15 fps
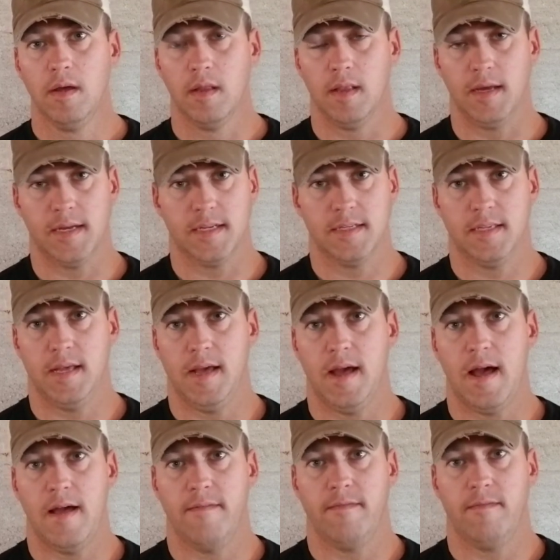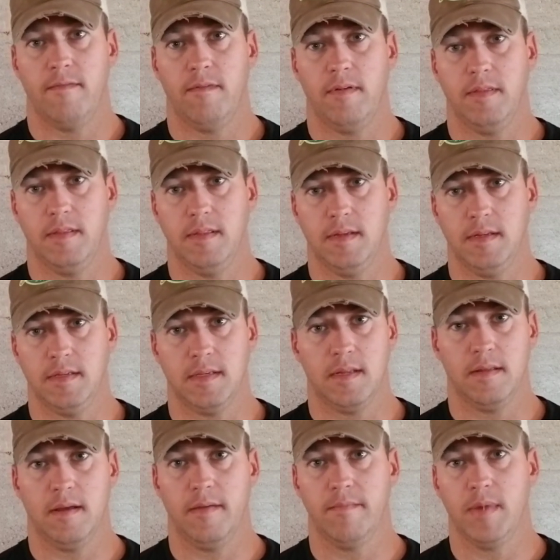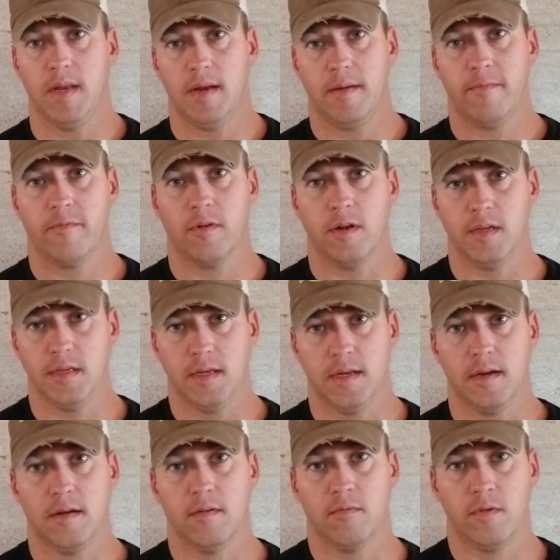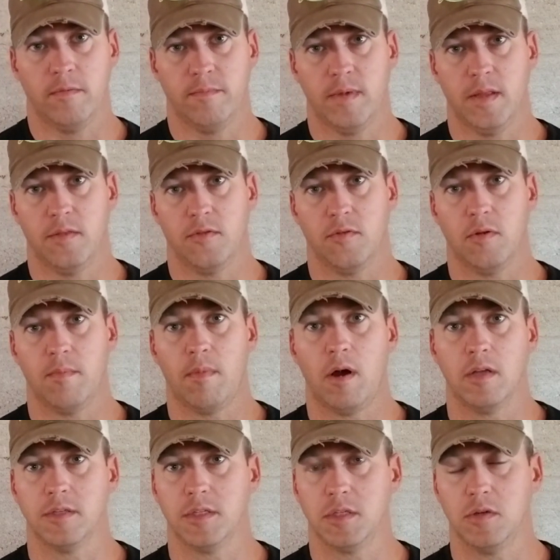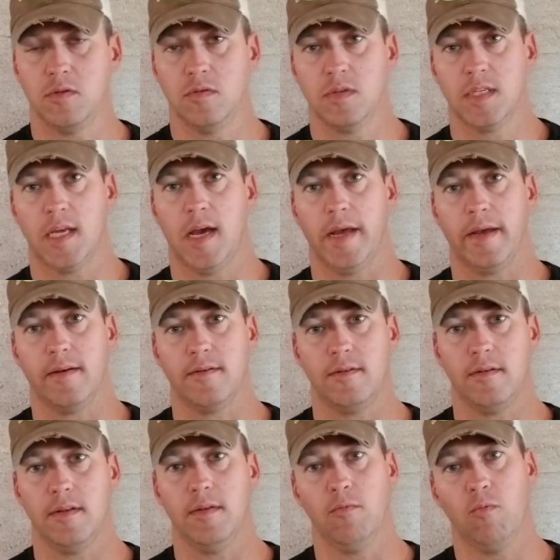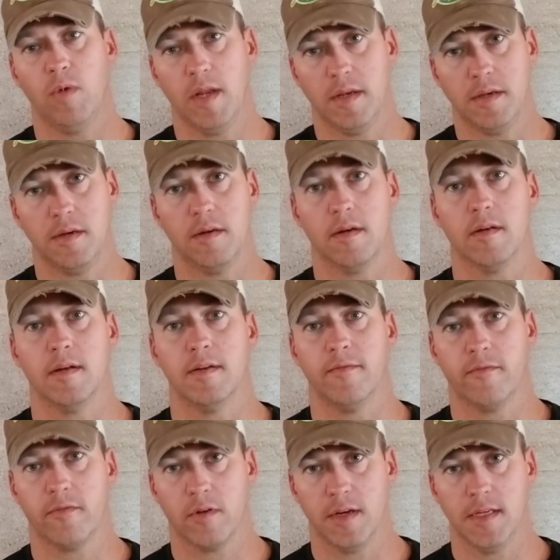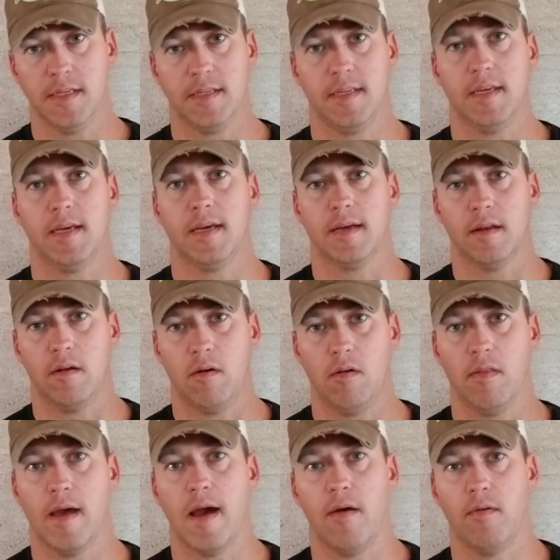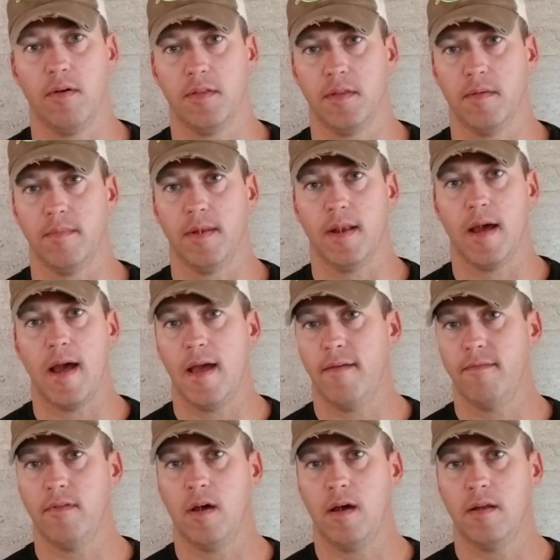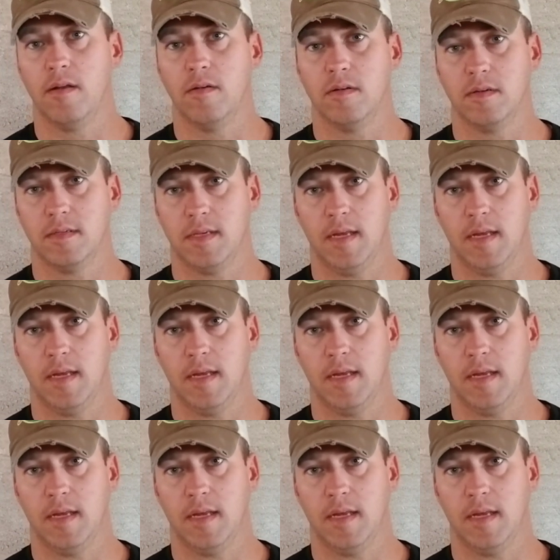Like I say, I've these have been up for a year and we've been through a monsoon cycle and winter and freezing and all that with them and I have not noticed